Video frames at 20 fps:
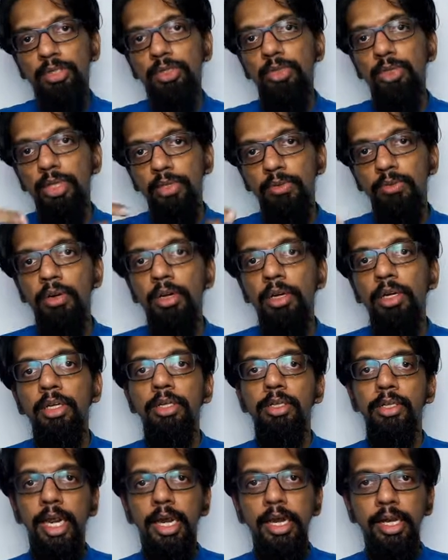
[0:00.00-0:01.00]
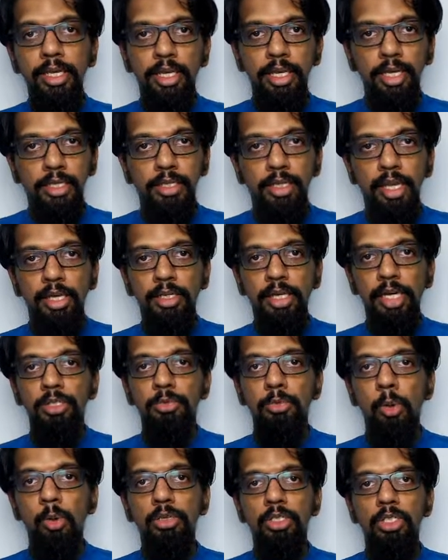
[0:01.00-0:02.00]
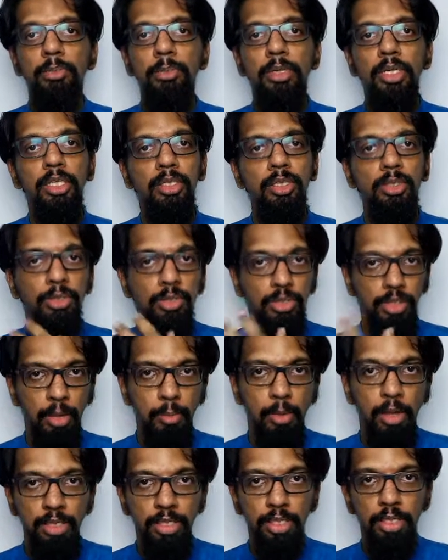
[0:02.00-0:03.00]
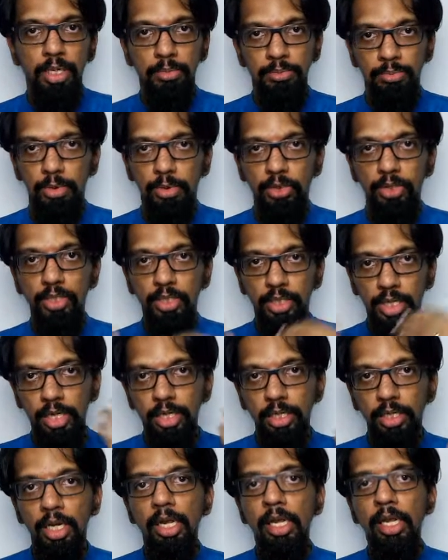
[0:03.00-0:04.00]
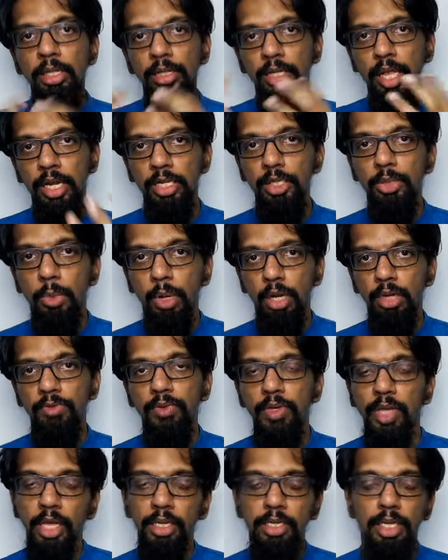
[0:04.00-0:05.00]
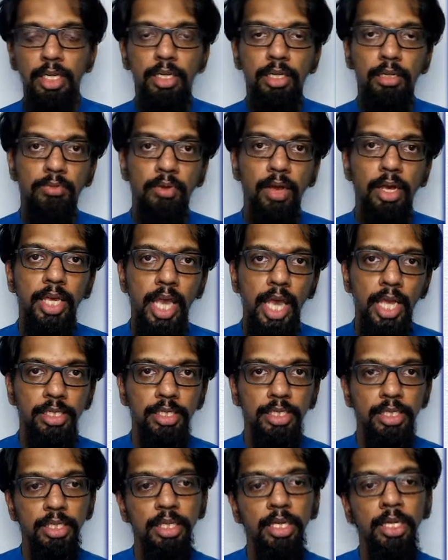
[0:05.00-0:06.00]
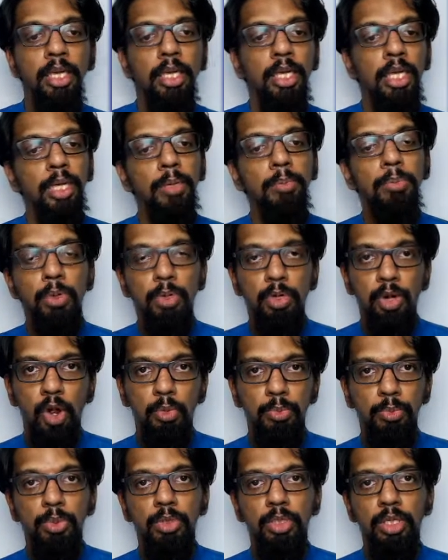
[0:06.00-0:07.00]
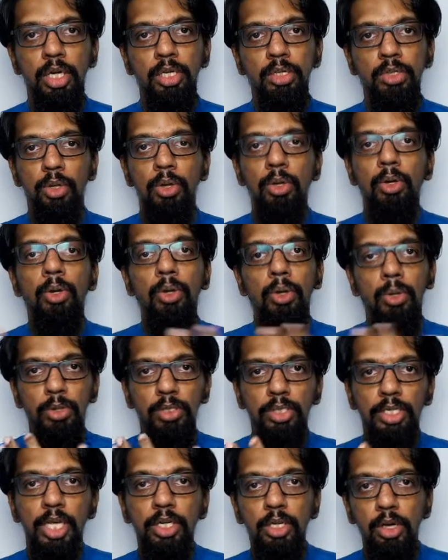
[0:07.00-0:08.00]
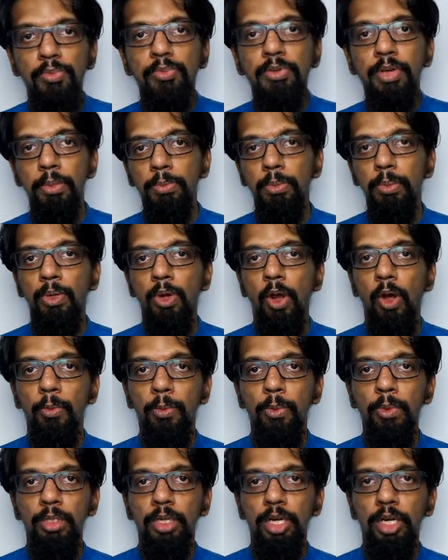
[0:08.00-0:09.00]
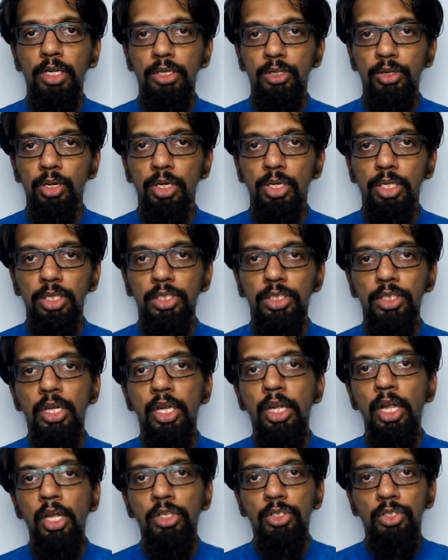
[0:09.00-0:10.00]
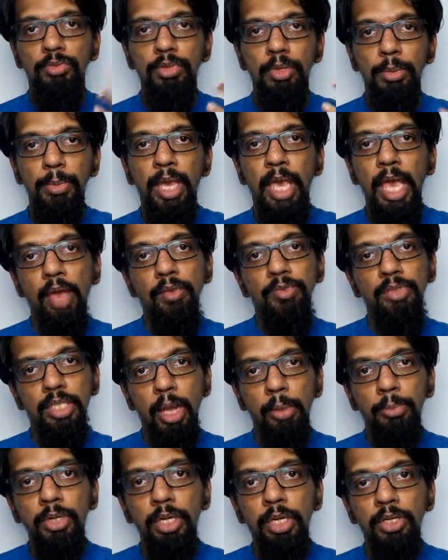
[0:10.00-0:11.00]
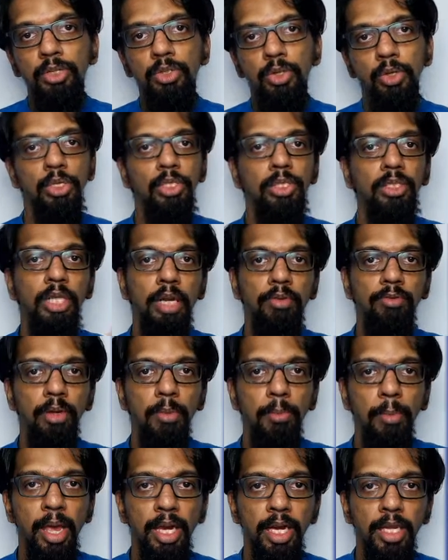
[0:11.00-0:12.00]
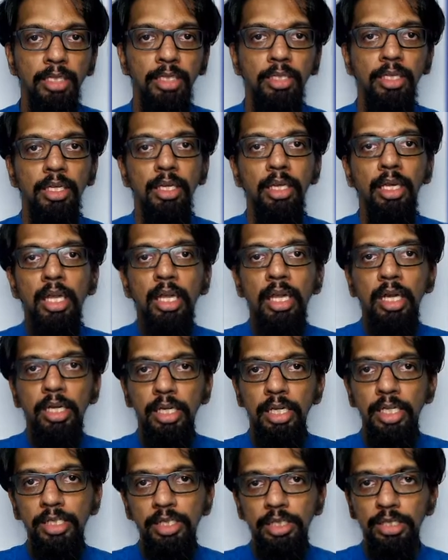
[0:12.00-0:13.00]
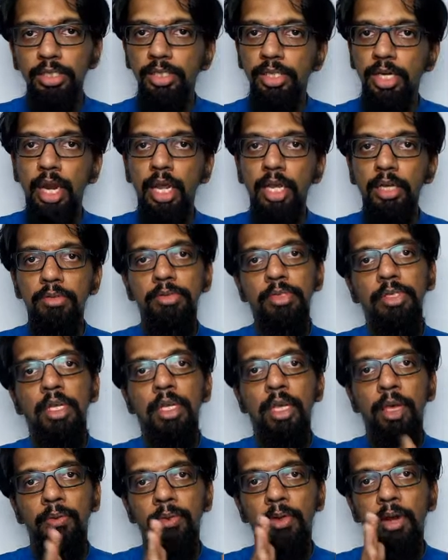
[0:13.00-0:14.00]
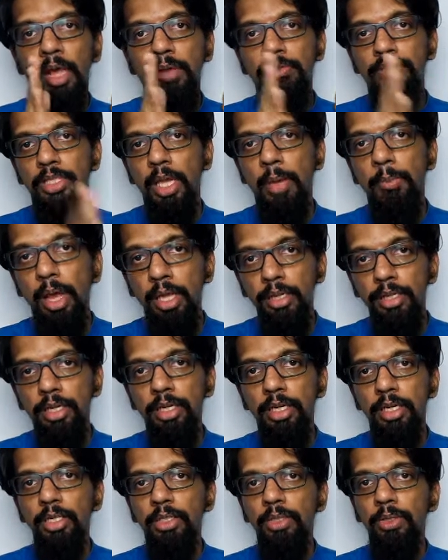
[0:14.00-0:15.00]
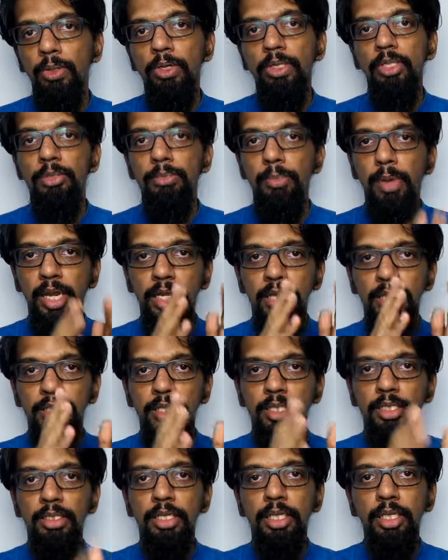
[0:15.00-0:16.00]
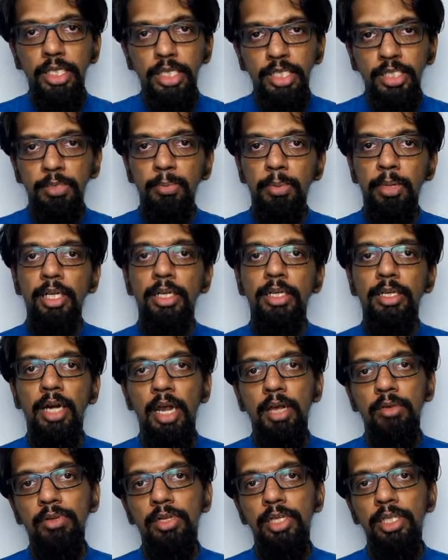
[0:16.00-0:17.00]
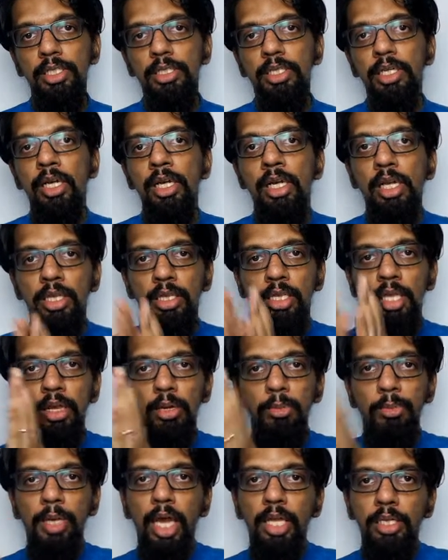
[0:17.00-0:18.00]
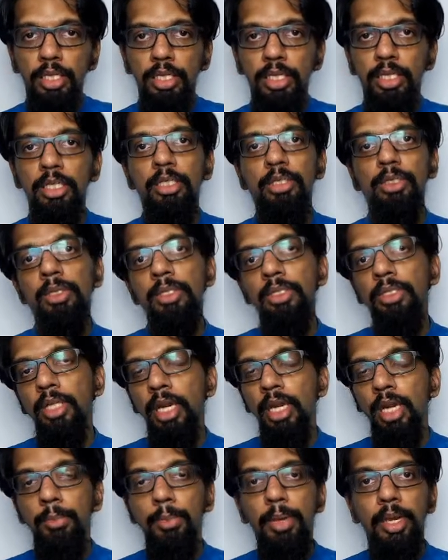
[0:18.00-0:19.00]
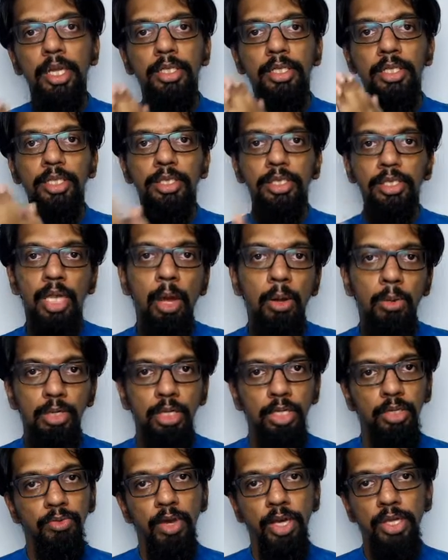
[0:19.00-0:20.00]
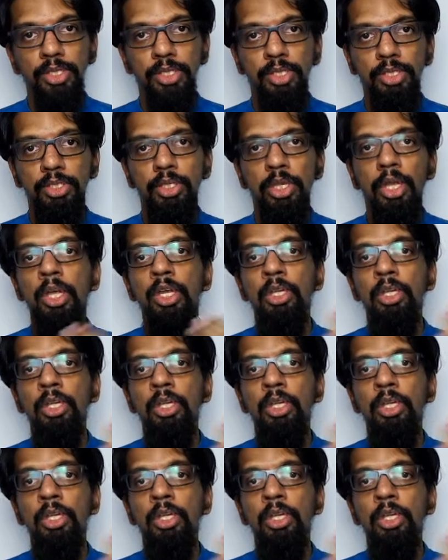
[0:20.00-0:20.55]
So it will delegate that responsibility to some other component, and that is what we identify as a input-output controller or set of input-output controllers. So we may have some controllers that will manage the disk drives. We will have some other controllers managing the display drivers. There will be other controllers that are managing sound devices.